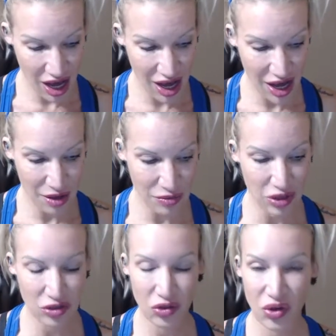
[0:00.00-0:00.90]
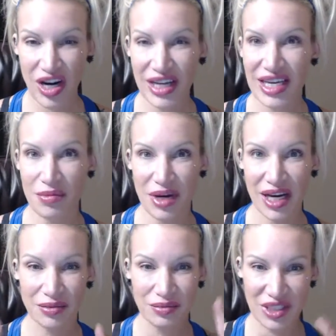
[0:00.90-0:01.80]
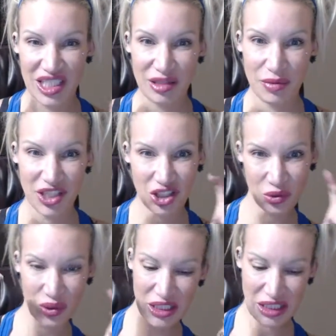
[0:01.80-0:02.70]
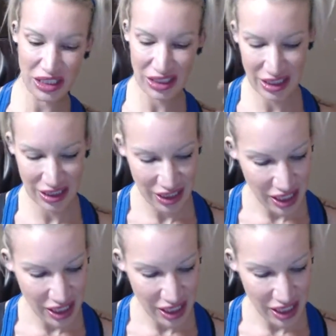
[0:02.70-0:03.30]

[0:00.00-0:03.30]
Um, those are where I keep my special ones.